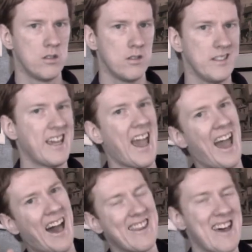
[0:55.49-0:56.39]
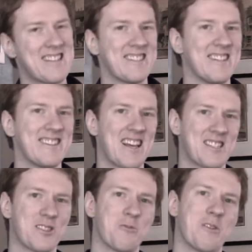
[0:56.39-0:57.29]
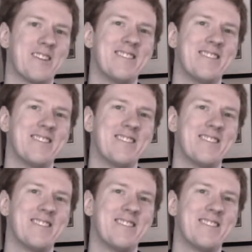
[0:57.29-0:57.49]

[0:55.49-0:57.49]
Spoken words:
Yeah, that's it. That's the one.